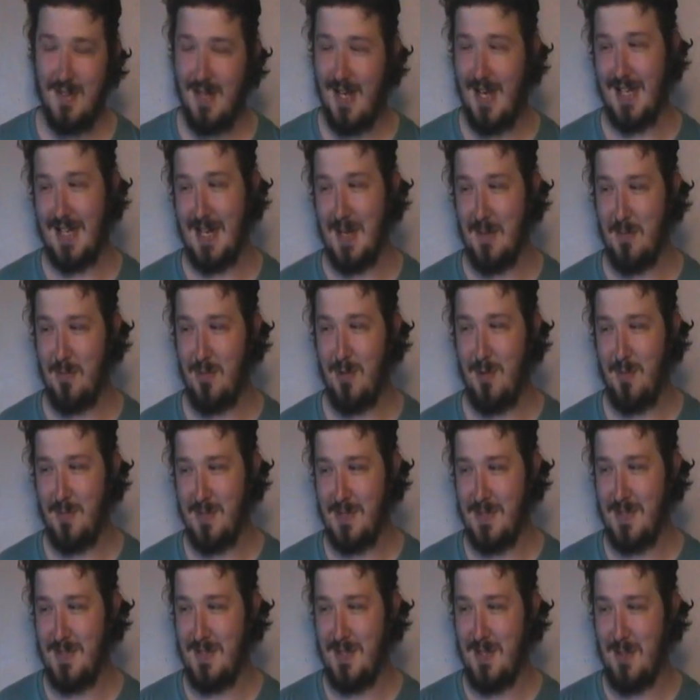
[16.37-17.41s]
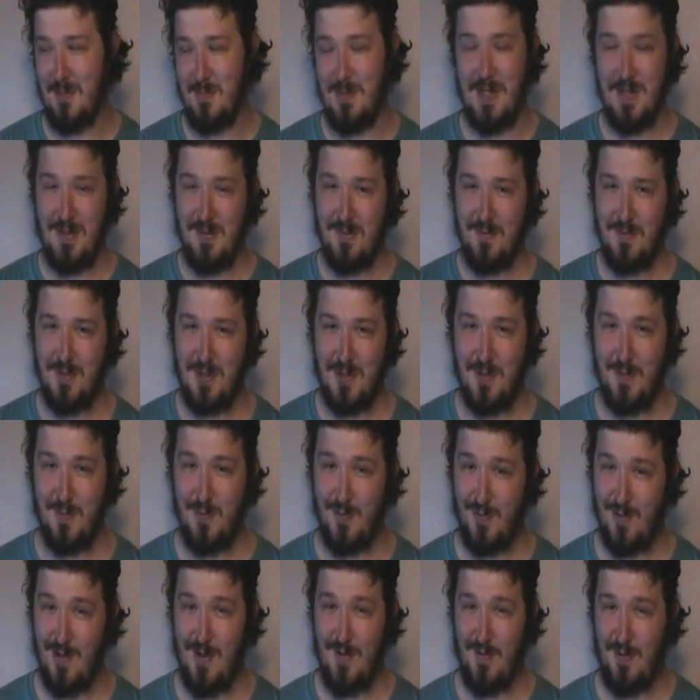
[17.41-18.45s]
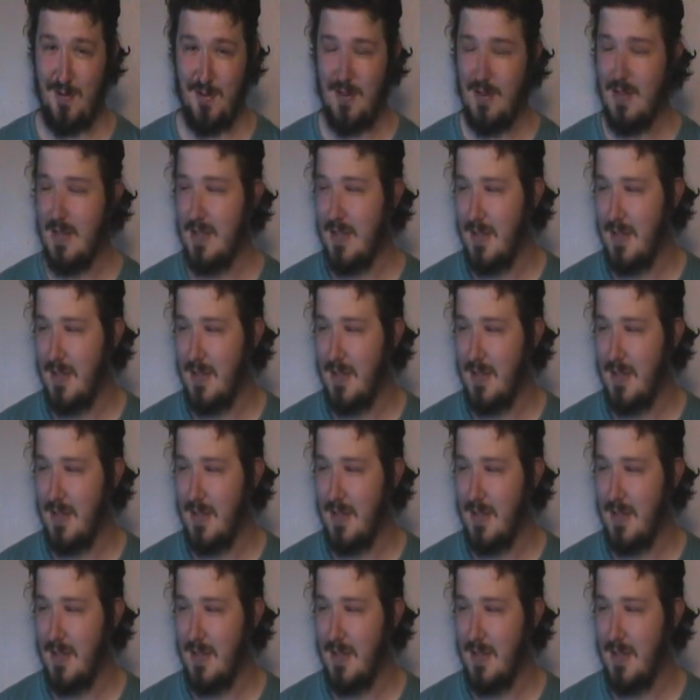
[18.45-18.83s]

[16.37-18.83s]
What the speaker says: I can't promise I'll be good forever.